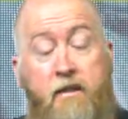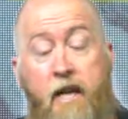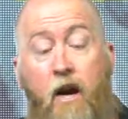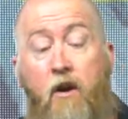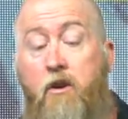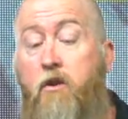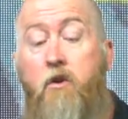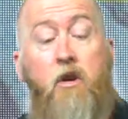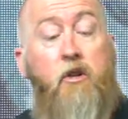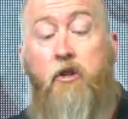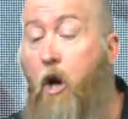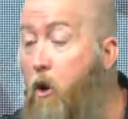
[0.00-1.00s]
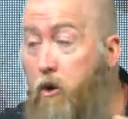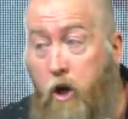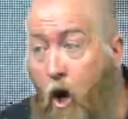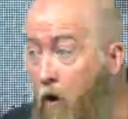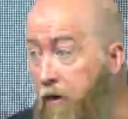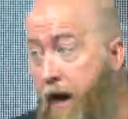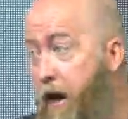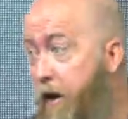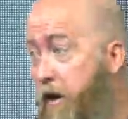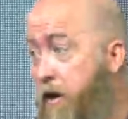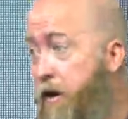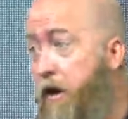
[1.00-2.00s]
to tell you, don't go
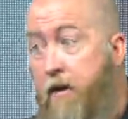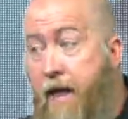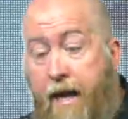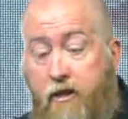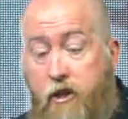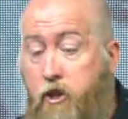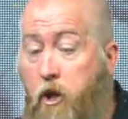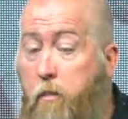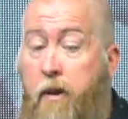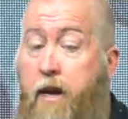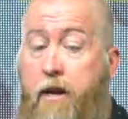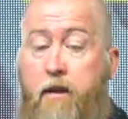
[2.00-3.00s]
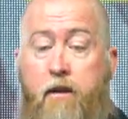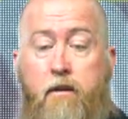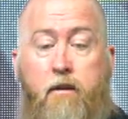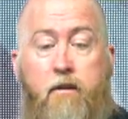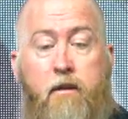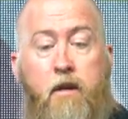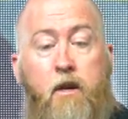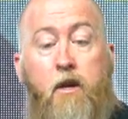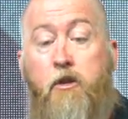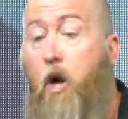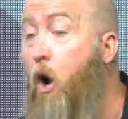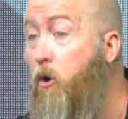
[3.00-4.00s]
there, that's stupid?
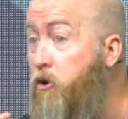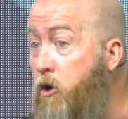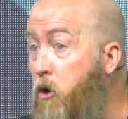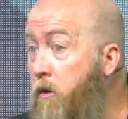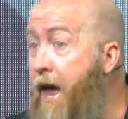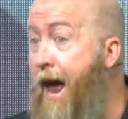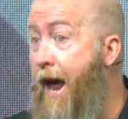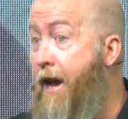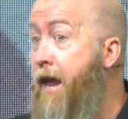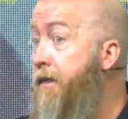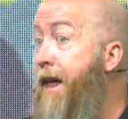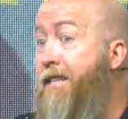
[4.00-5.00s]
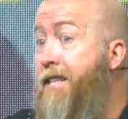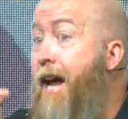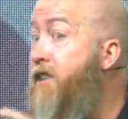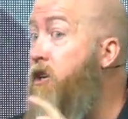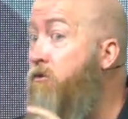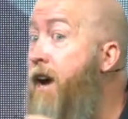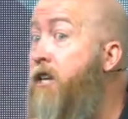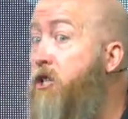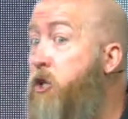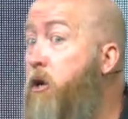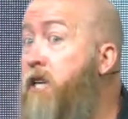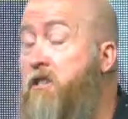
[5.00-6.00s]
Don't do that. That's not the
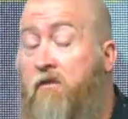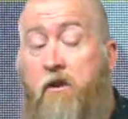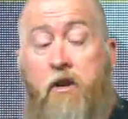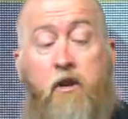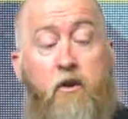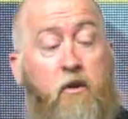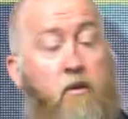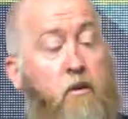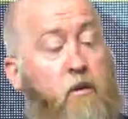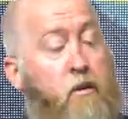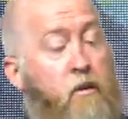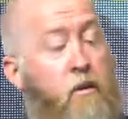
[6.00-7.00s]
right choice for you.